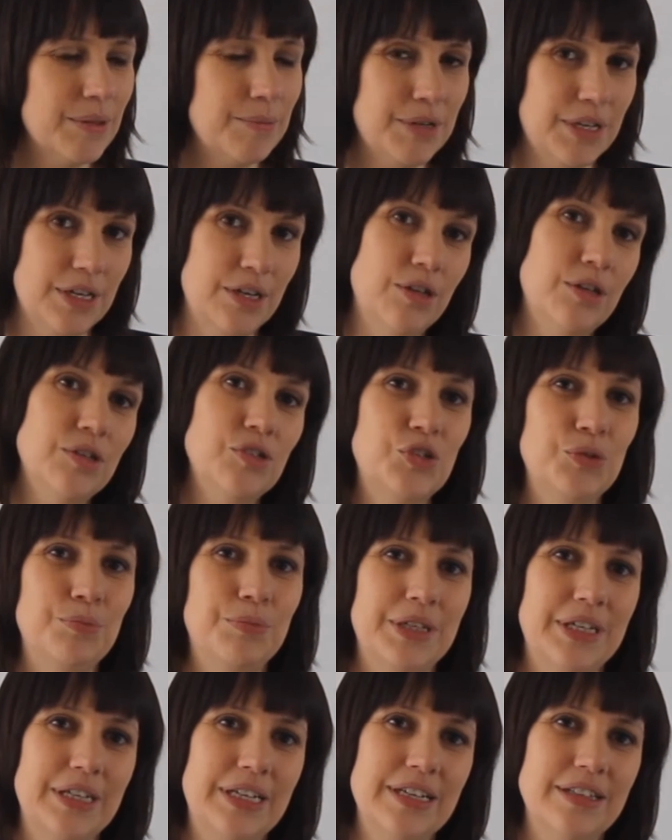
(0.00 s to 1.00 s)
But it can also
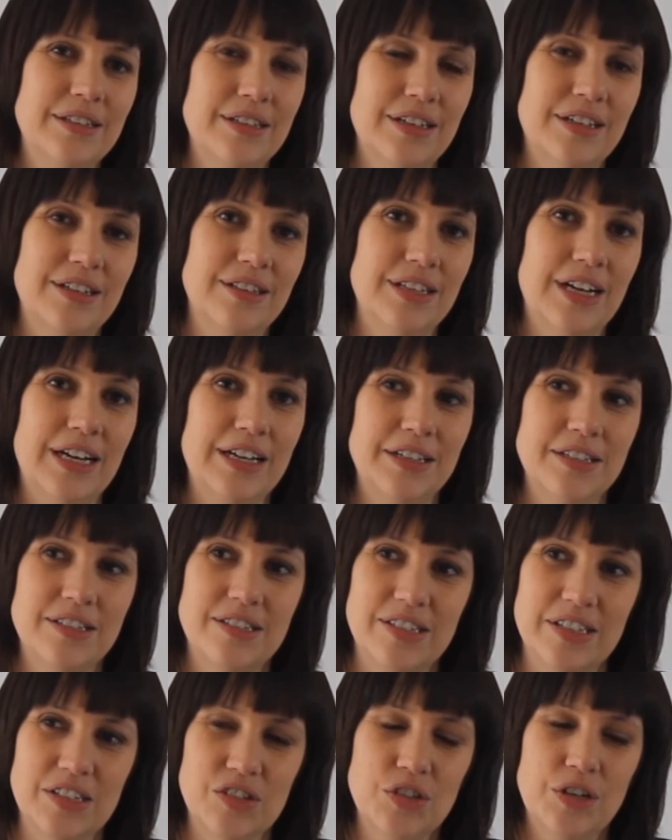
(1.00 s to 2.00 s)
be that the client
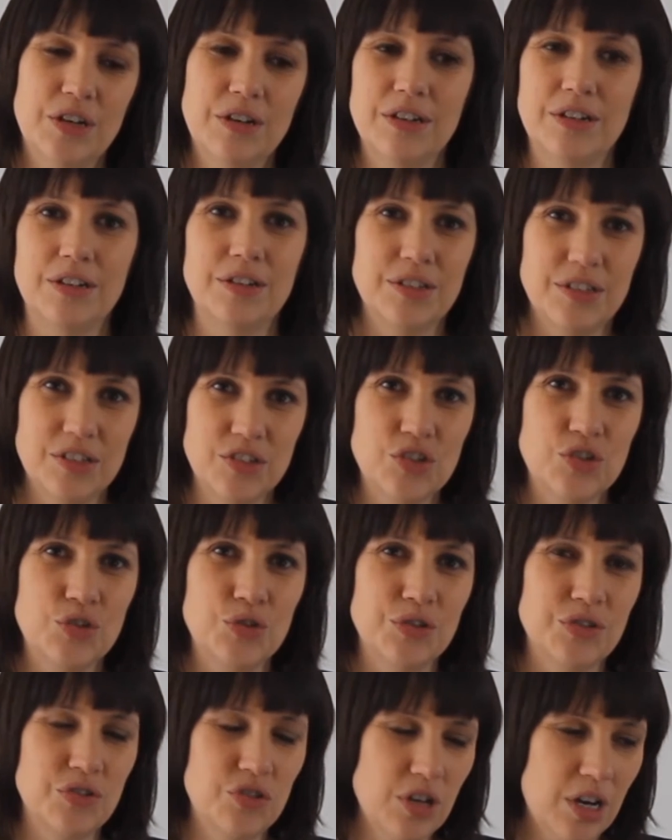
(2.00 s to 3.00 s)
says, no, this is
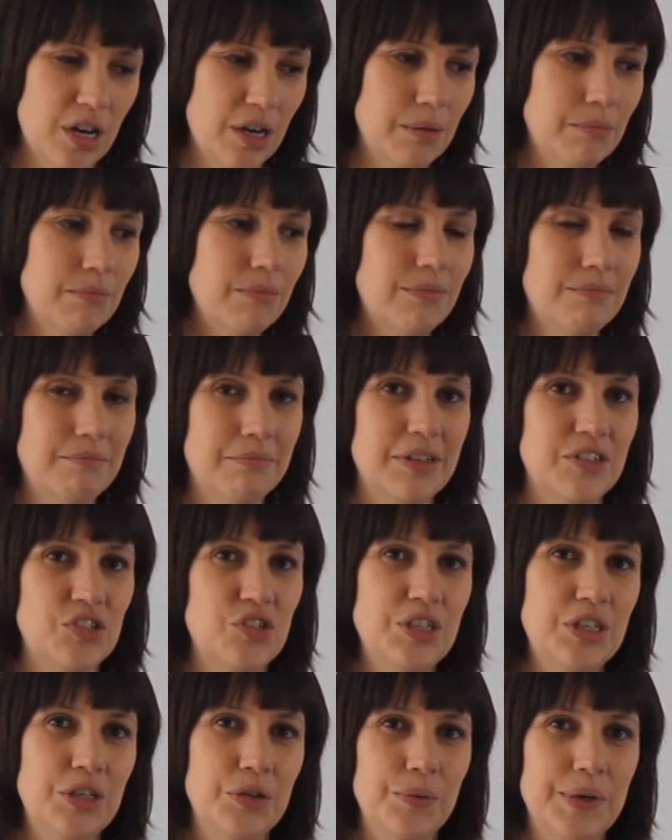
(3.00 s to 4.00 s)
your job,
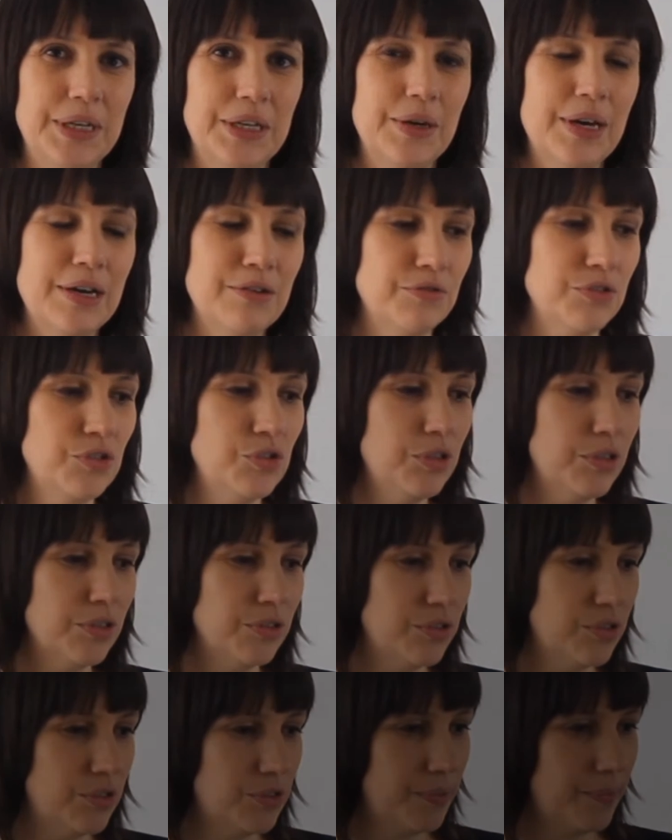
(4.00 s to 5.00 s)
see you when you have
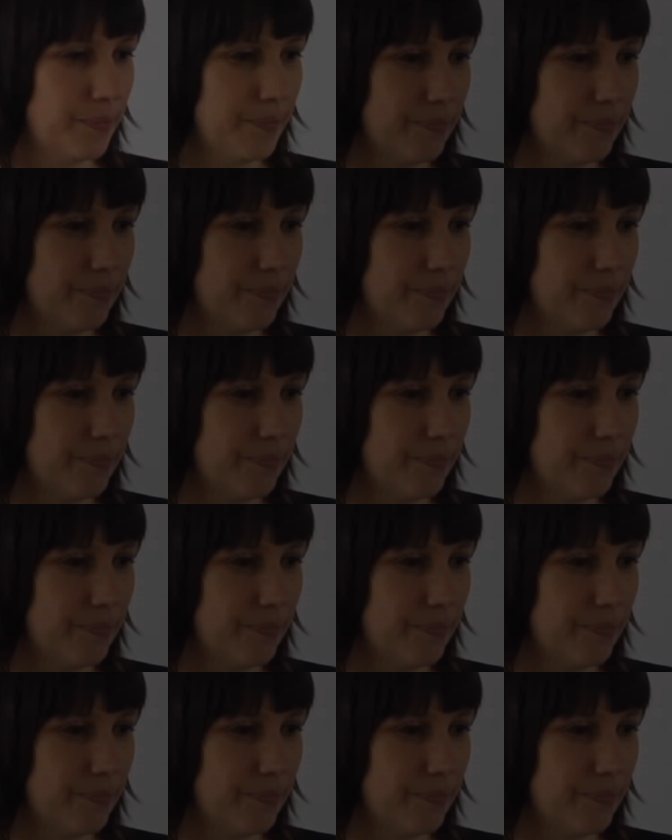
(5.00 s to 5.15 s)
results.